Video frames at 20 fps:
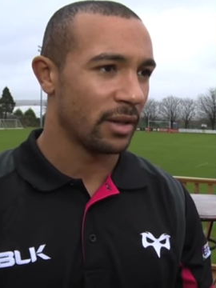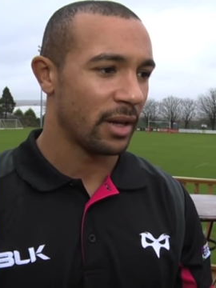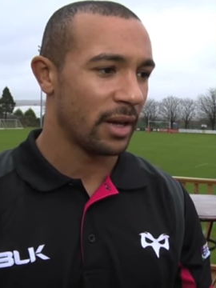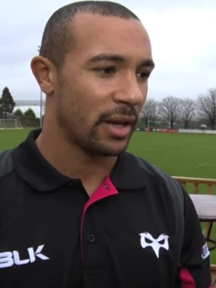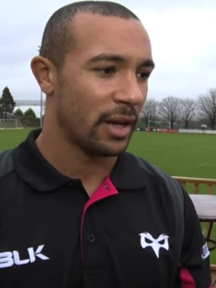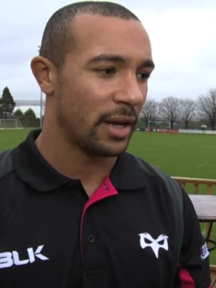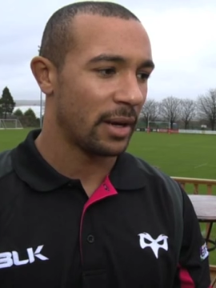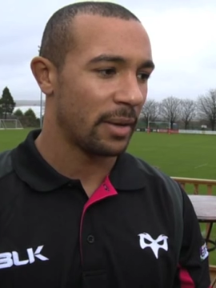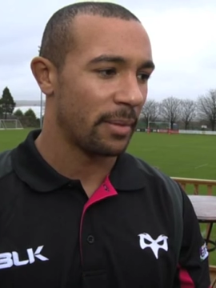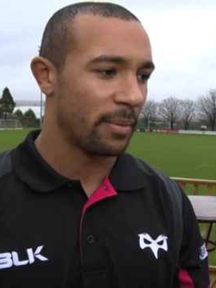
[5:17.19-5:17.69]

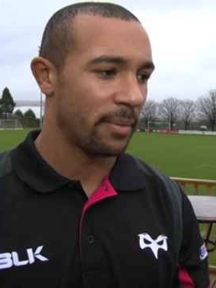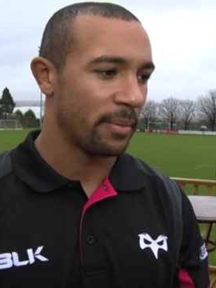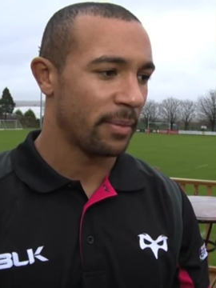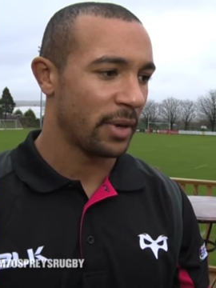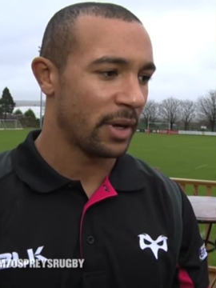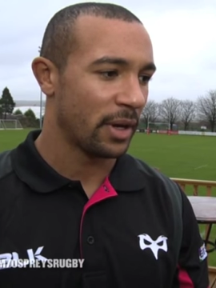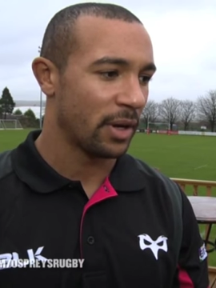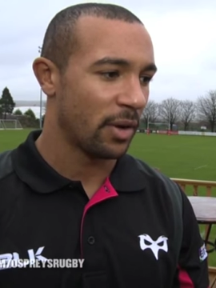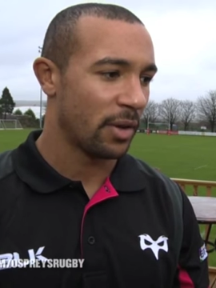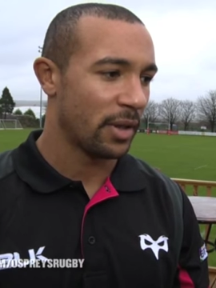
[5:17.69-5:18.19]
Um,
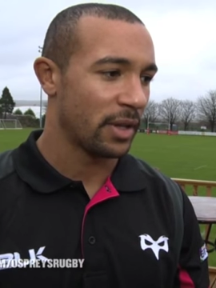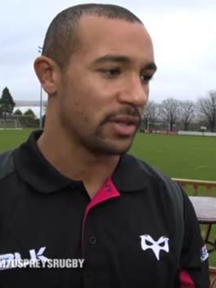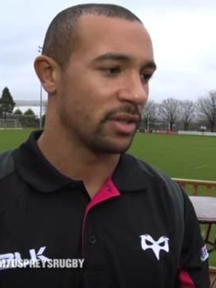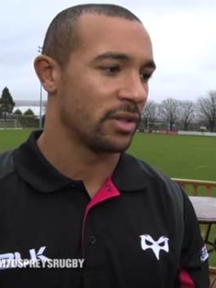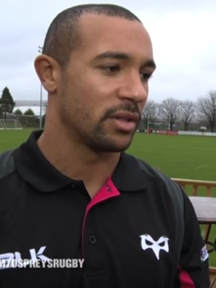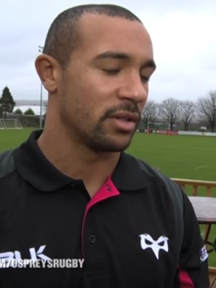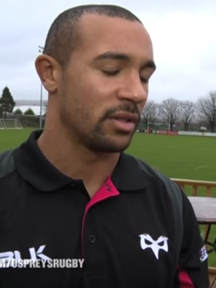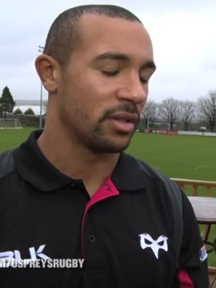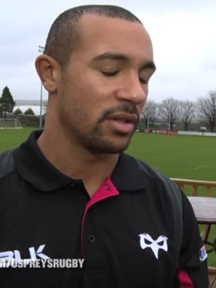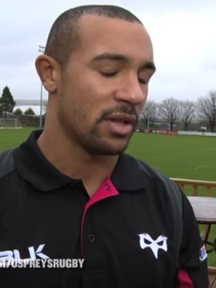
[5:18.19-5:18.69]
you know,
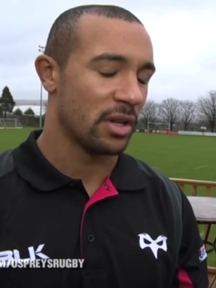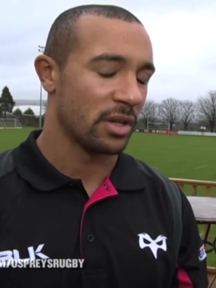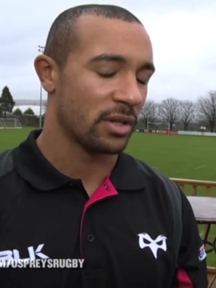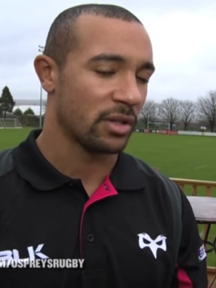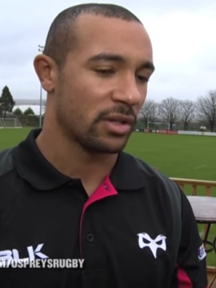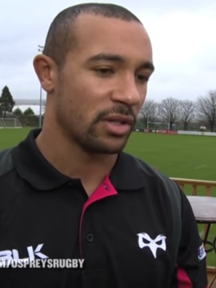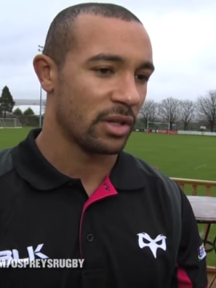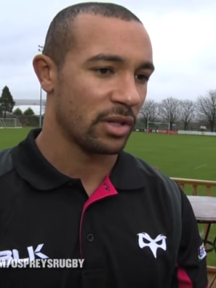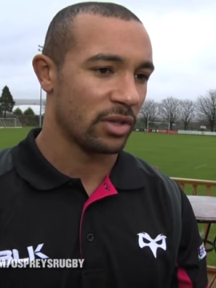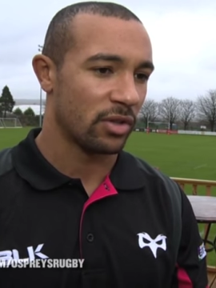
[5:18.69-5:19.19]
that's
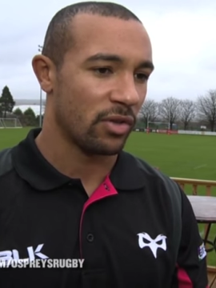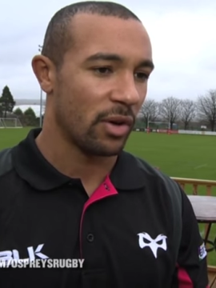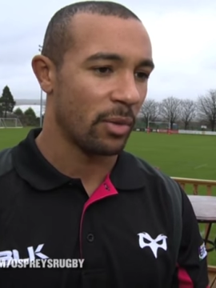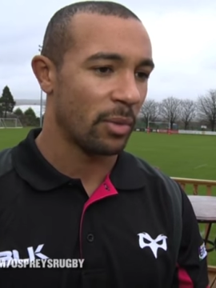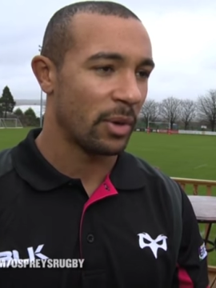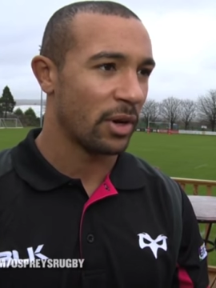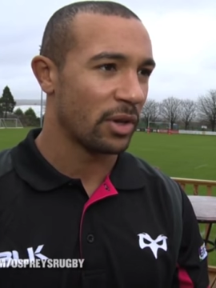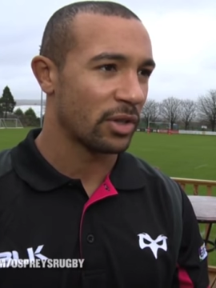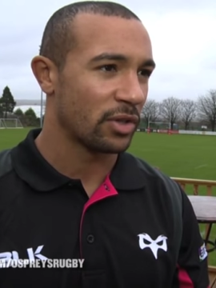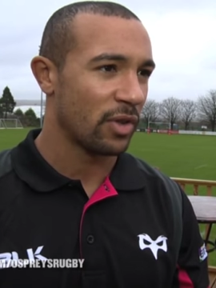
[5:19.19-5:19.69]
that's that's great.
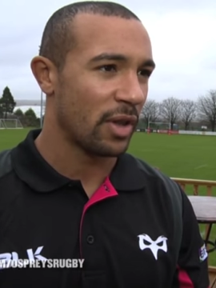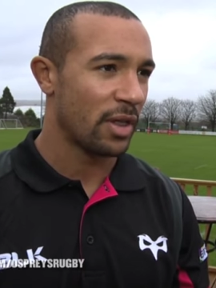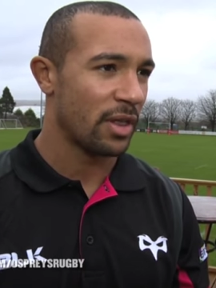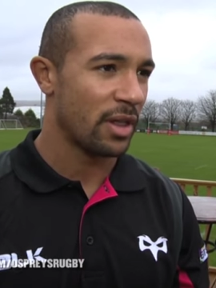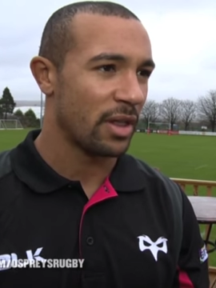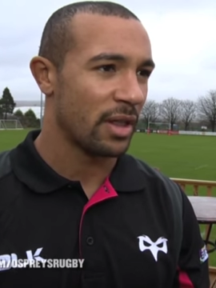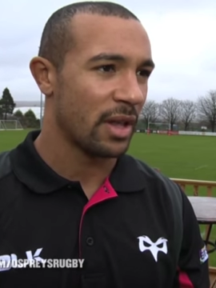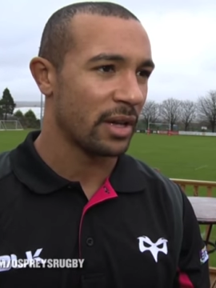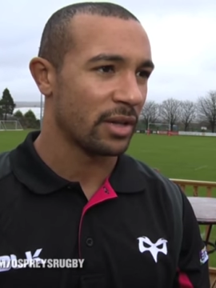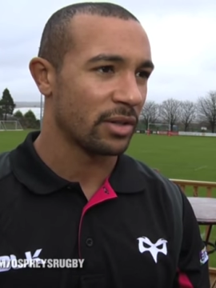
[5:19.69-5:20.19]
We've got to
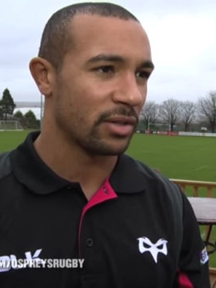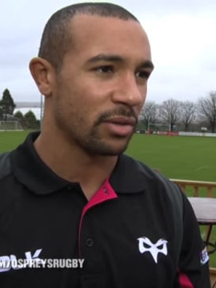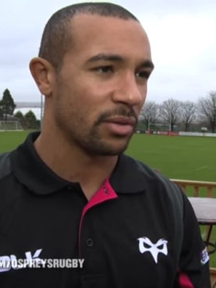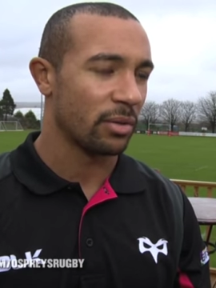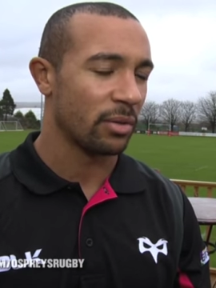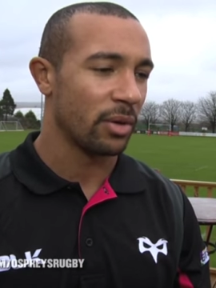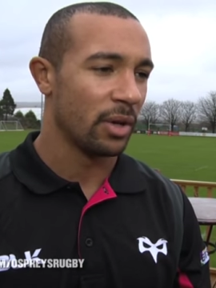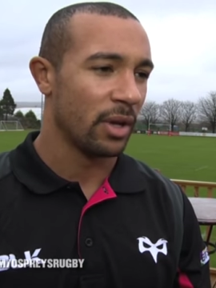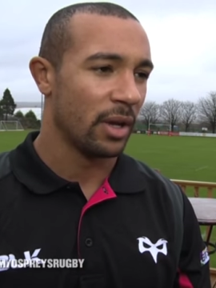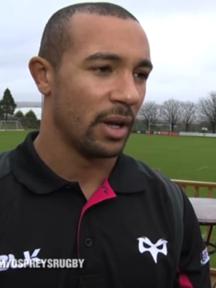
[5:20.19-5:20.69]
strengthen that.
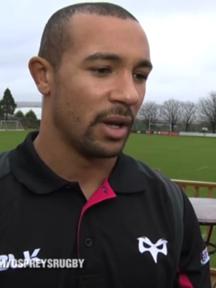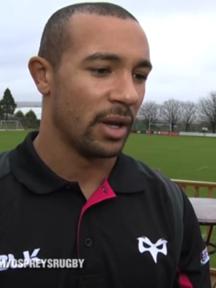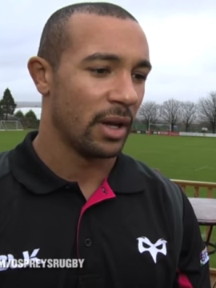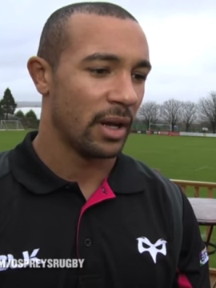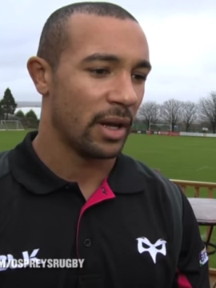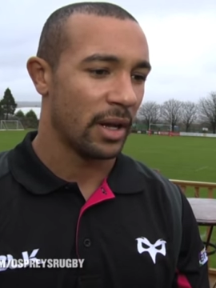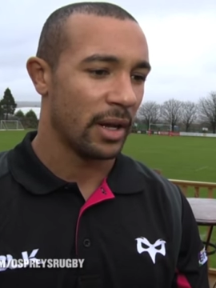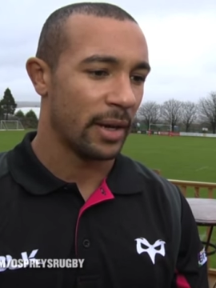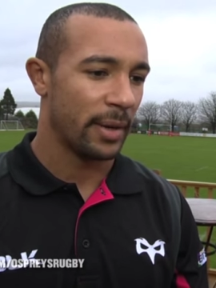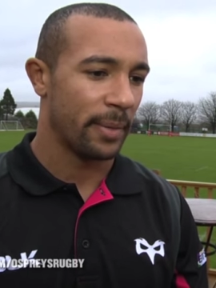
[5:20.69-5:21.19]
So,
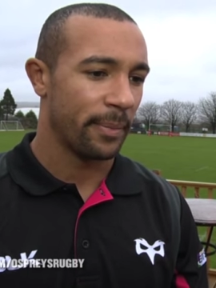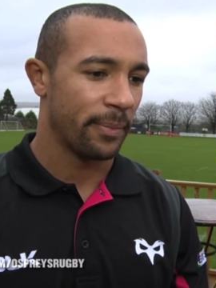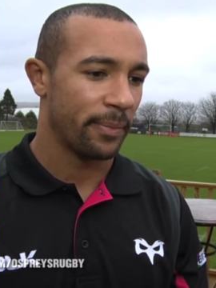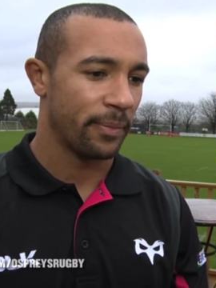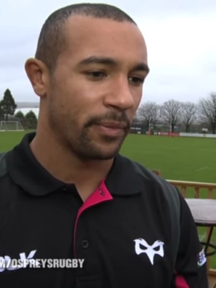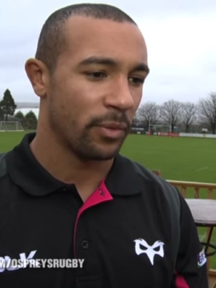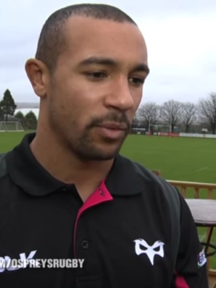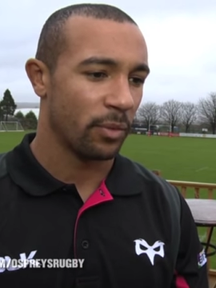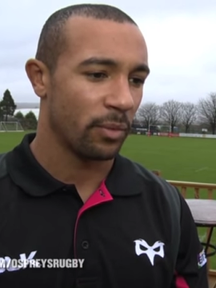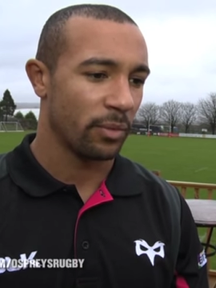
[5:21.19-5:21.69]
um,
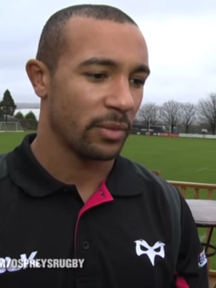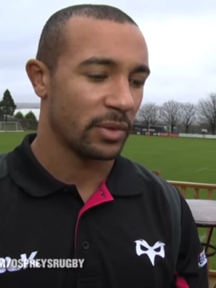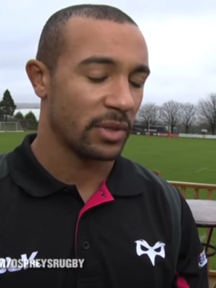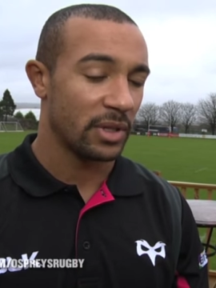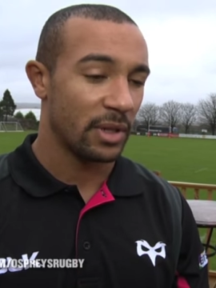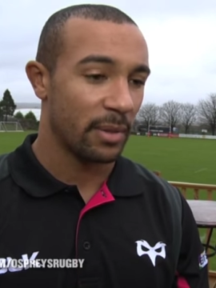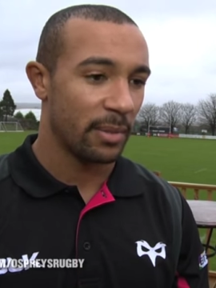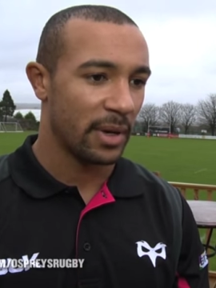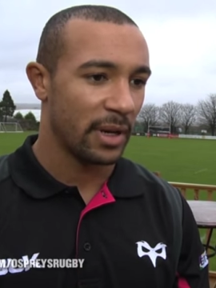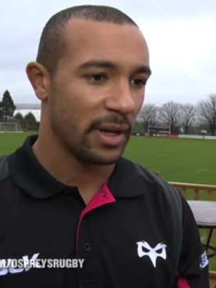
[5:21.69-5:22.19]

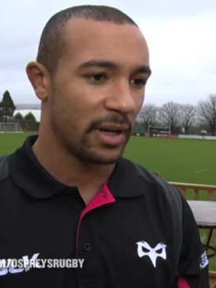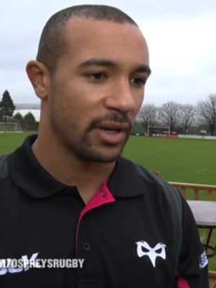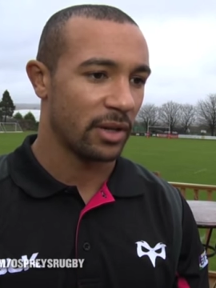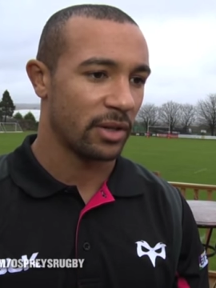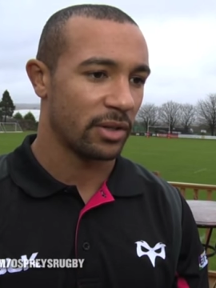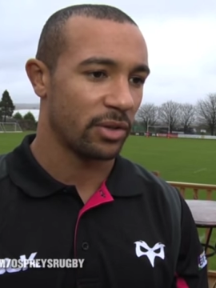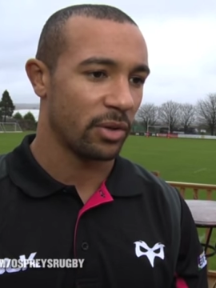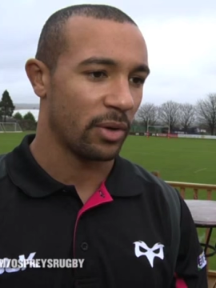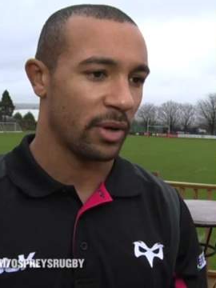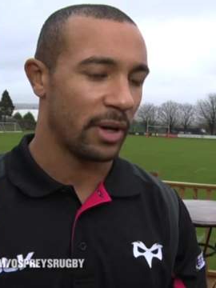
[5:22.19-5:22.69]
similar
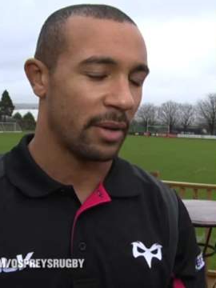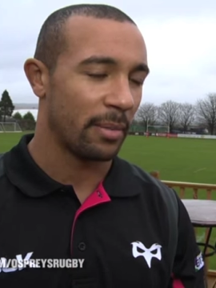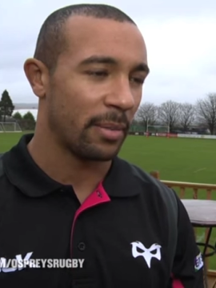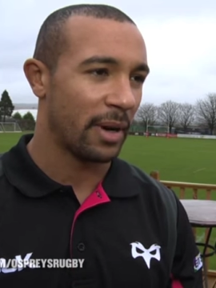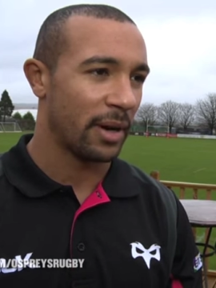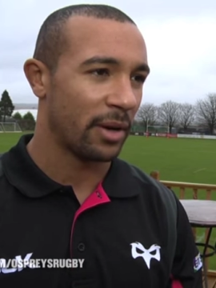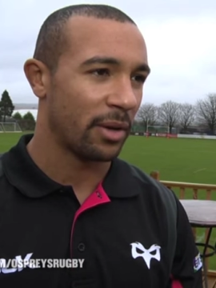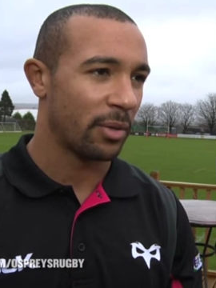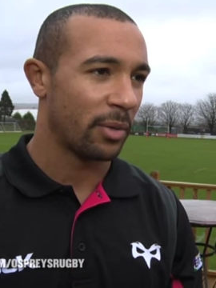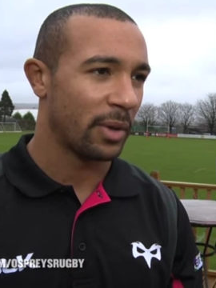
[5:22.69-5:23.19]
sort of game
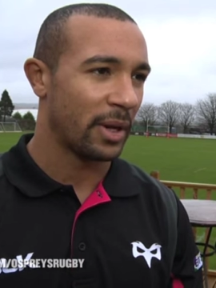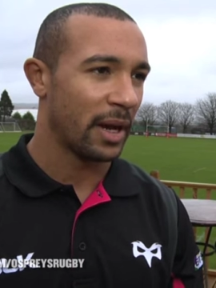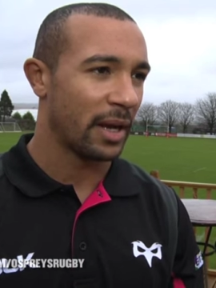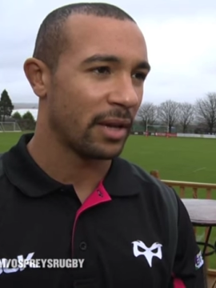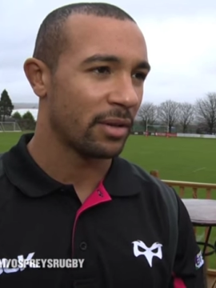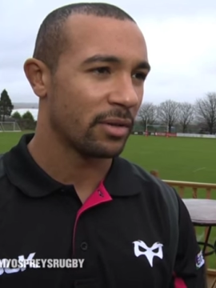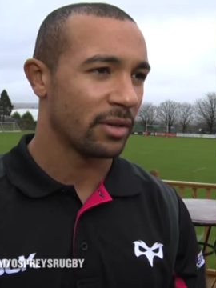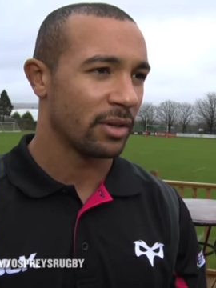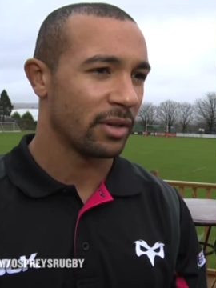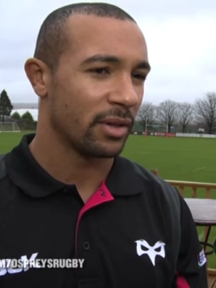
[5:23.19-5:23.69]
plan on the
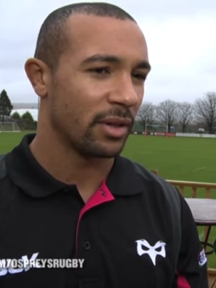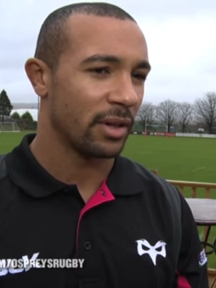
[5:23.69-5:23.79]
weekend.